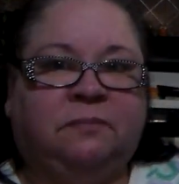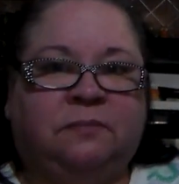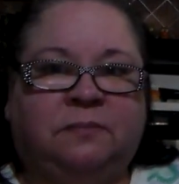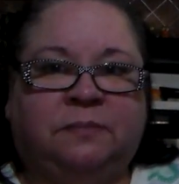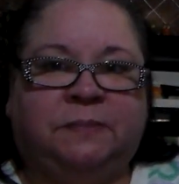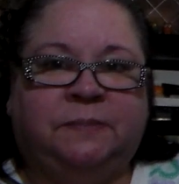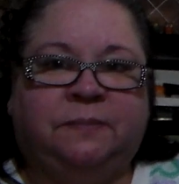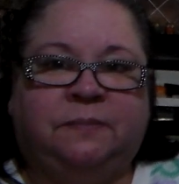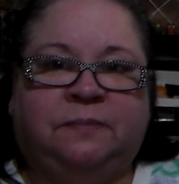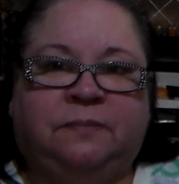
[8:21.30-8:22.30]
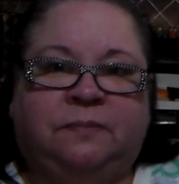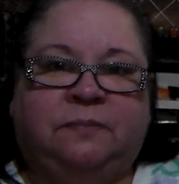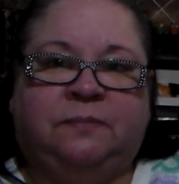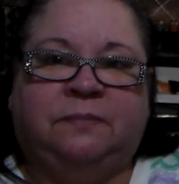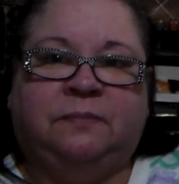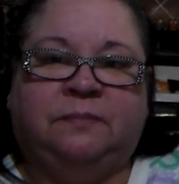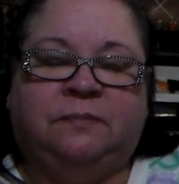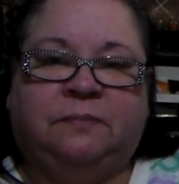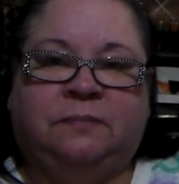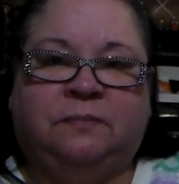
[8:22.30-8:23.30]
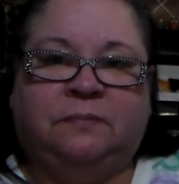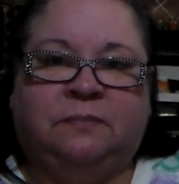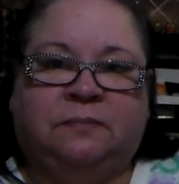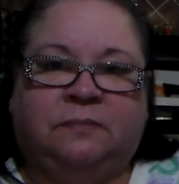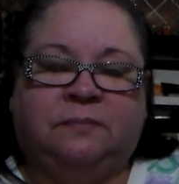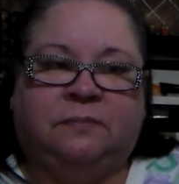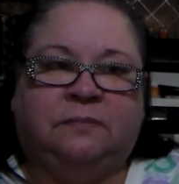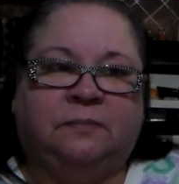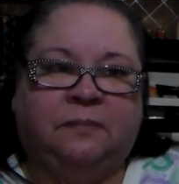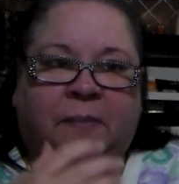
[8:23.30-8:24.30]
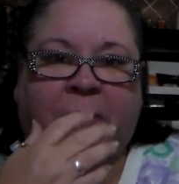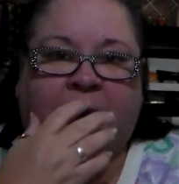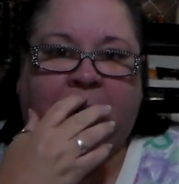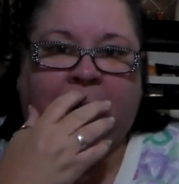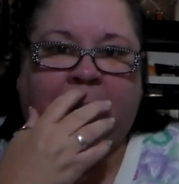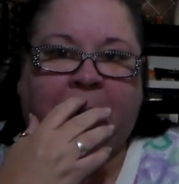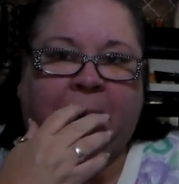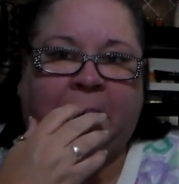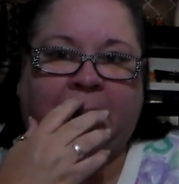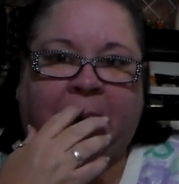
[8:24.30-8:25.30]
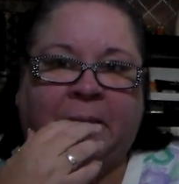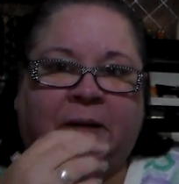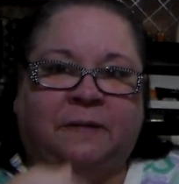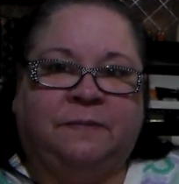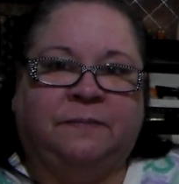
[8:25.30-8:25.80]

This person isn't speaking.